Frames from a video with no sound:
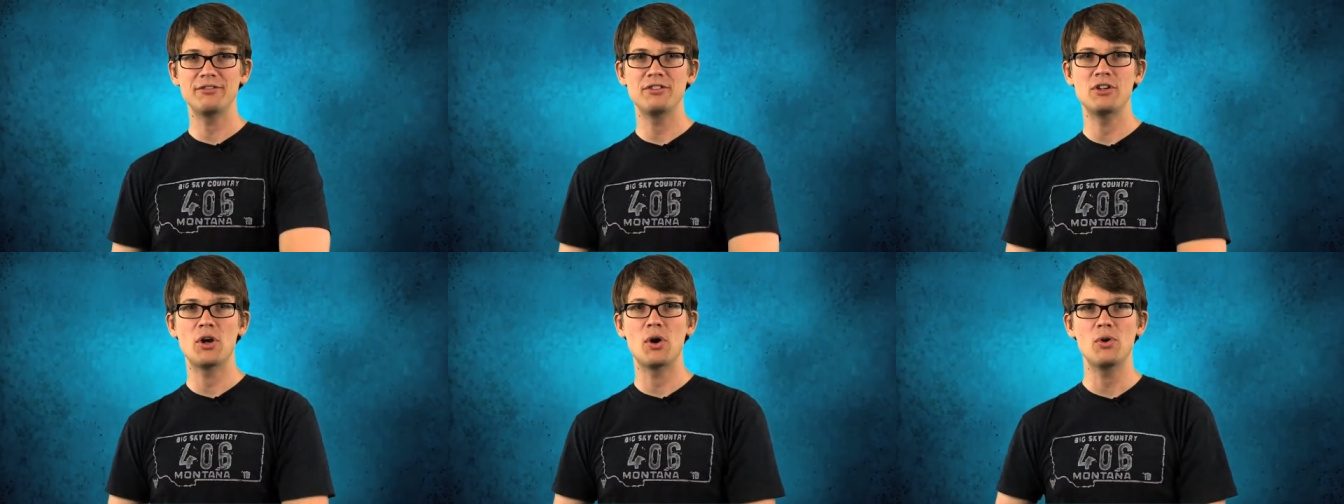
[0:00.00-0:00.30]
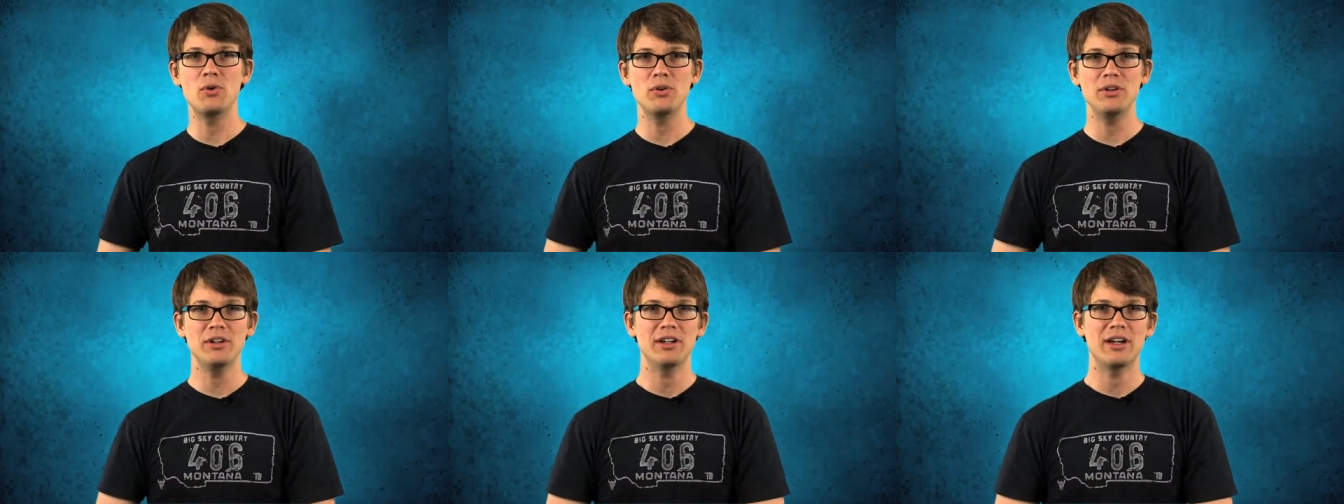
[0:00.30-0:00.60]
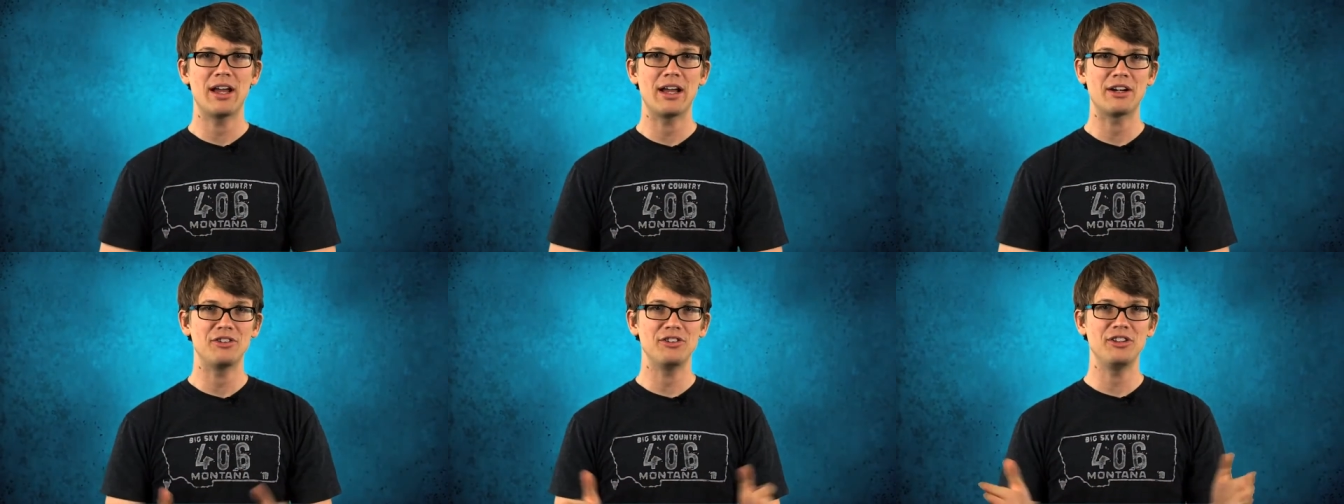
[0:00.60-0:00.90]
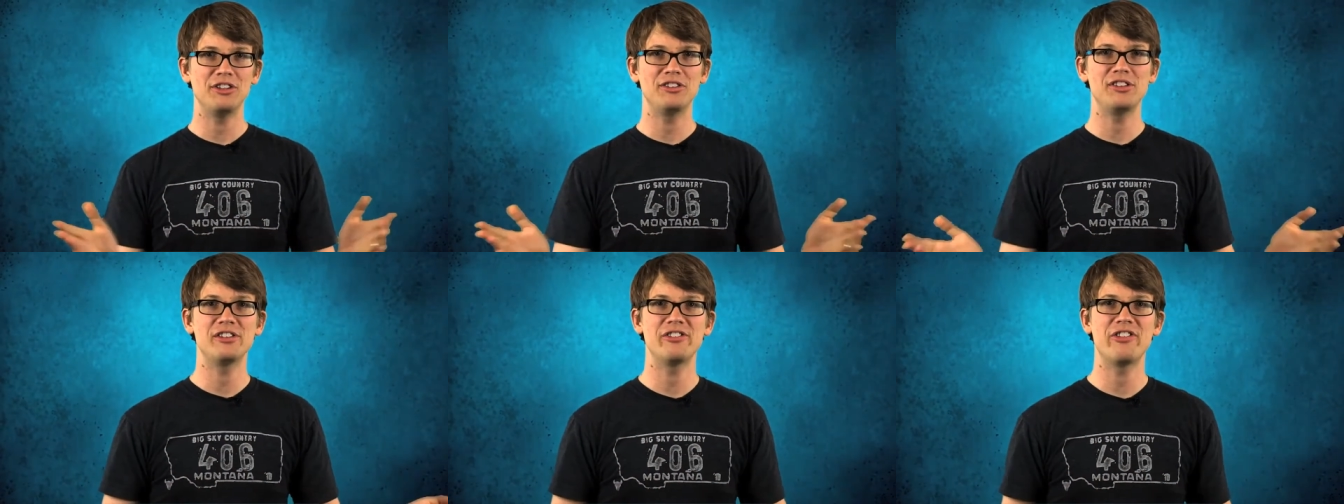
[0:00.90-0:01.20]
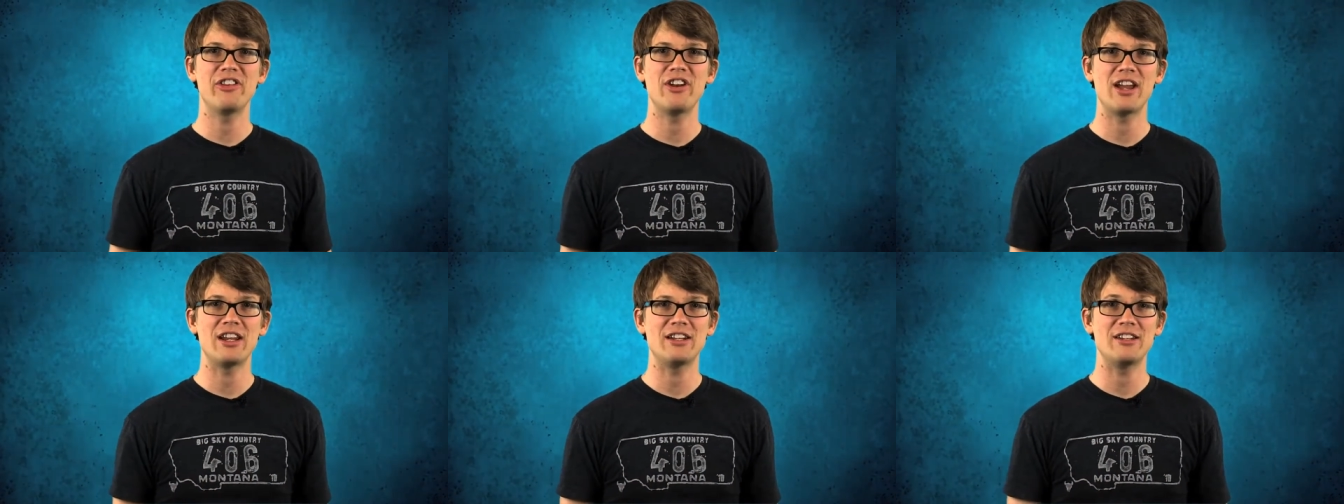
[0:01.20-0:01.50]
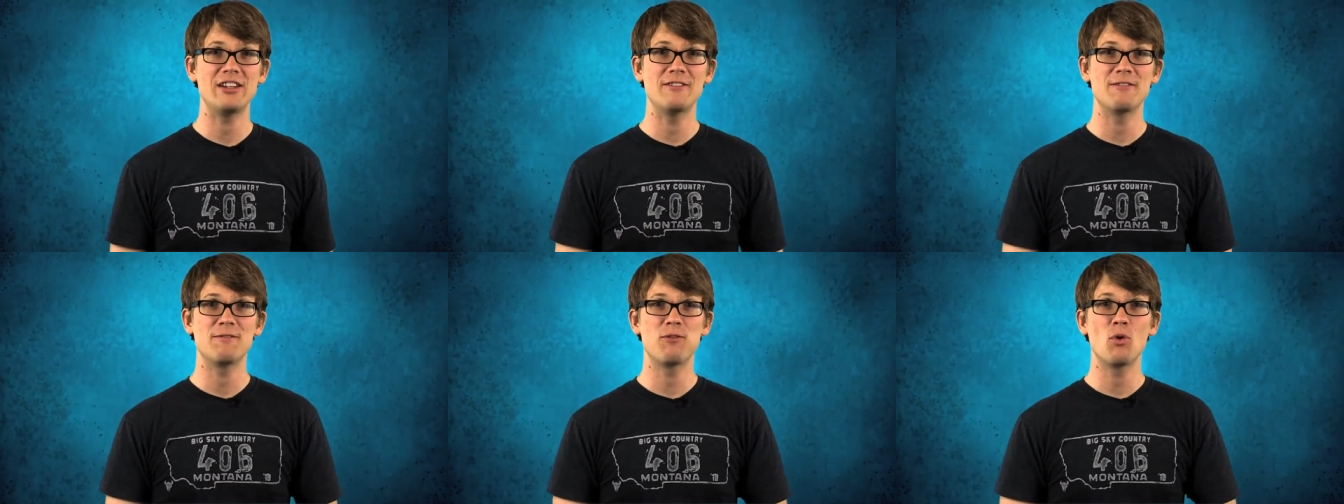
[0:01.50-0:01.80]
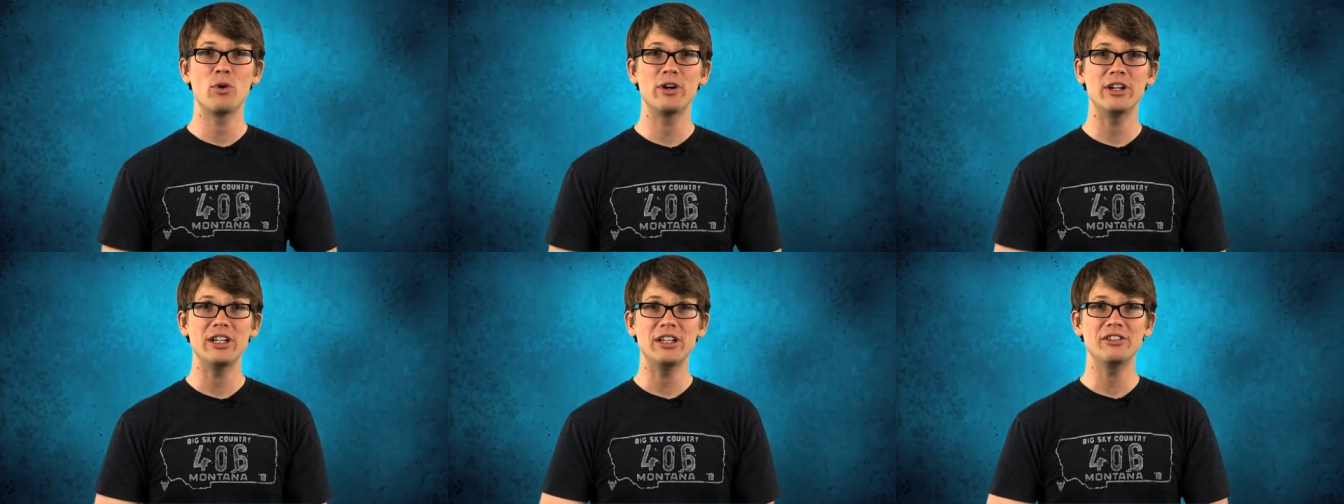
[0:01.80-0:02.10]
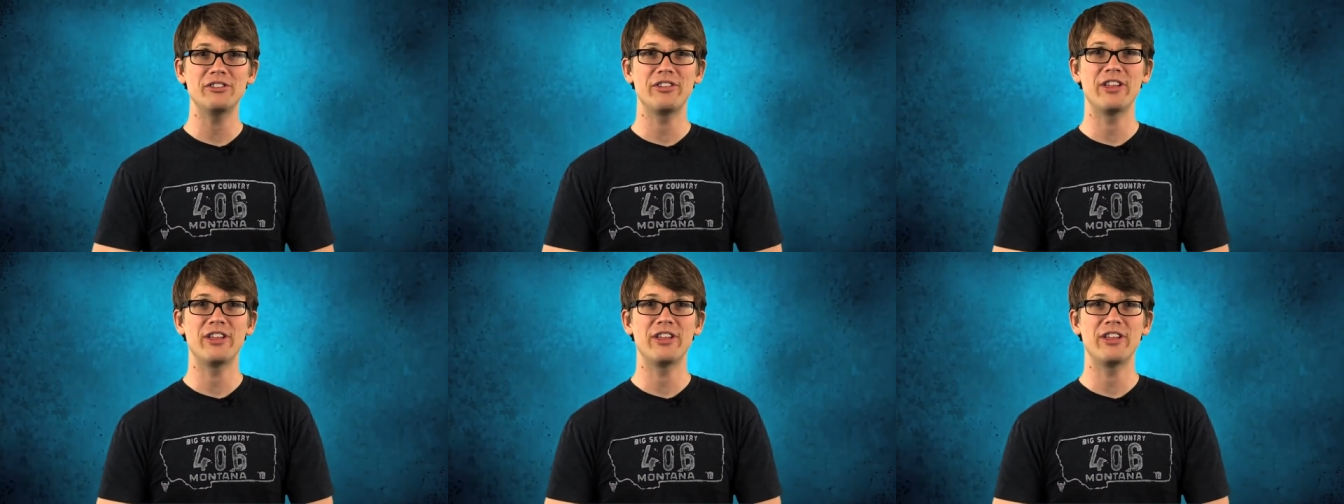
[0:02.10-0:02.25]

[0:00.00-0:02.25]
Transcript: known, actually since the 1940s,